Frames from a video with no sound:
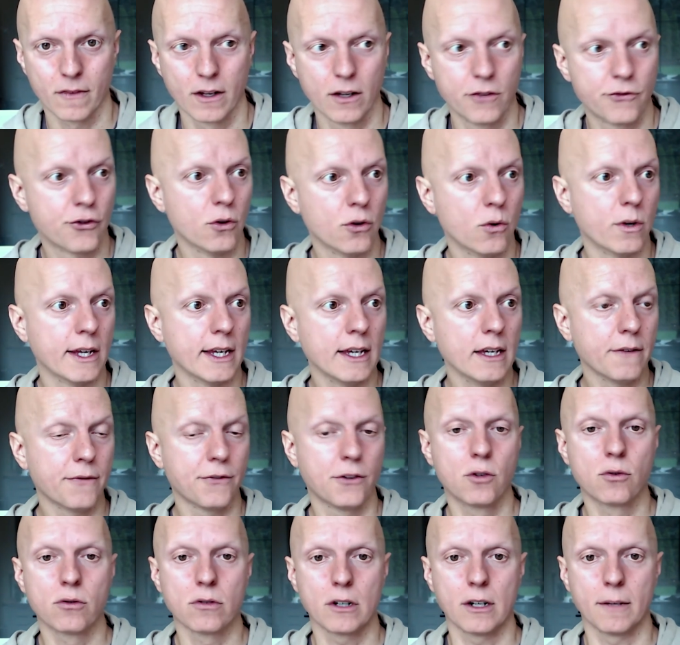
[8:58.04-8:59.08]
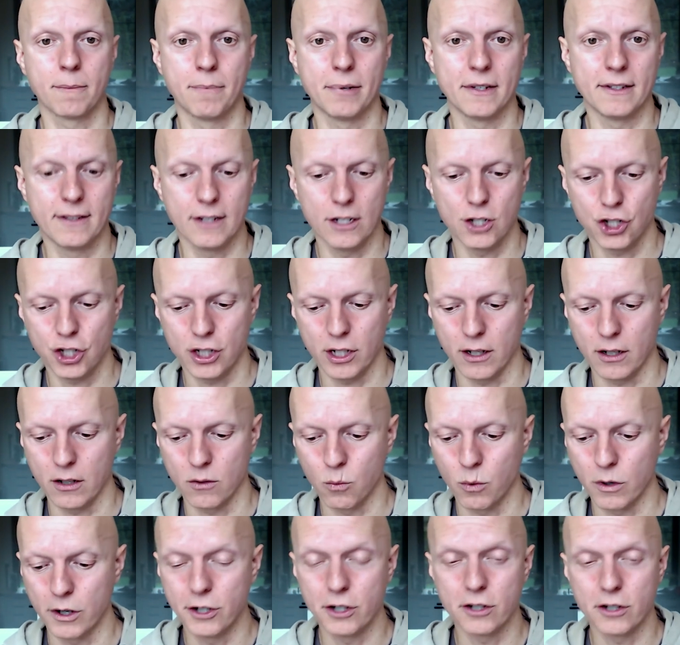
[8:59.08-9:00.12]
So if you're in a position
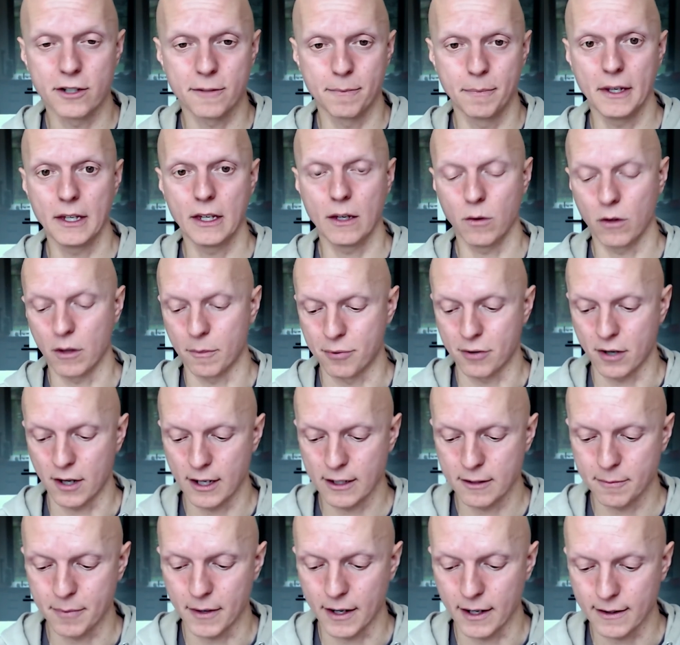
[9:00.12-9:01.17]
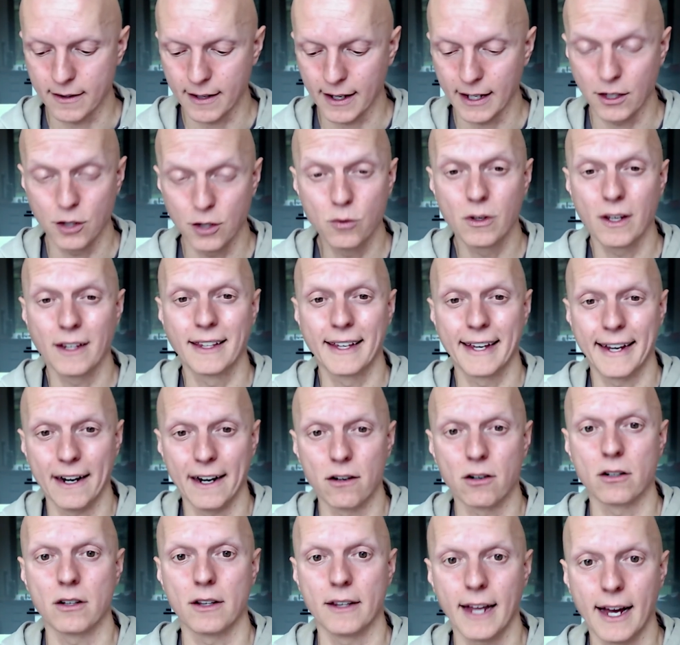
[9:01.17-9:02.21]
where you're speaking with a prospect and you could
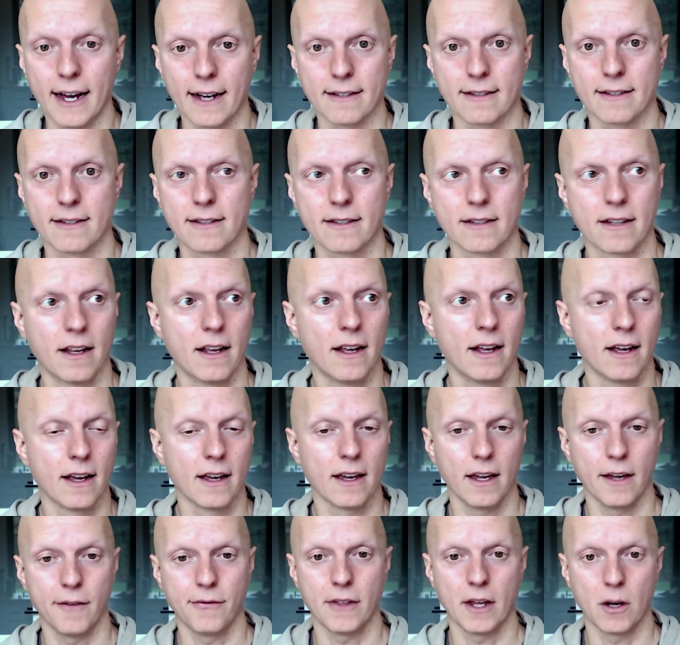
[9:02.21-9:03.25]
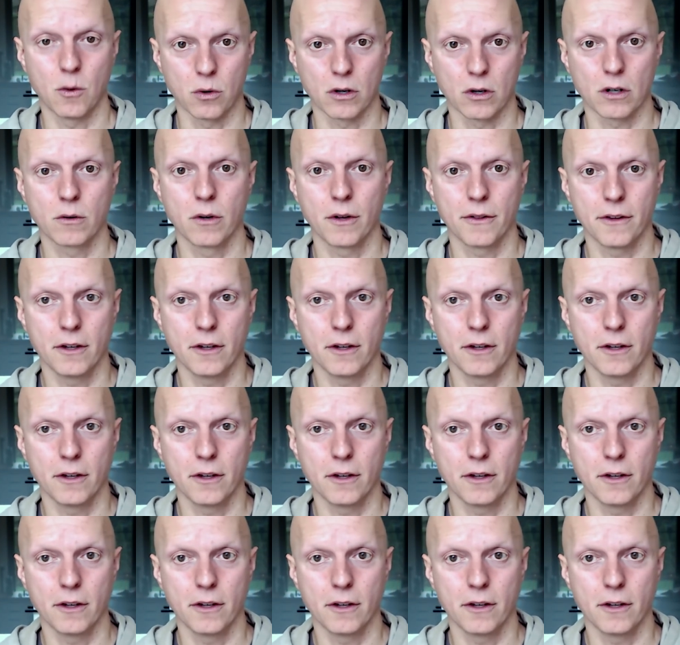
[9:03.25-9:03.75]
care less if they work with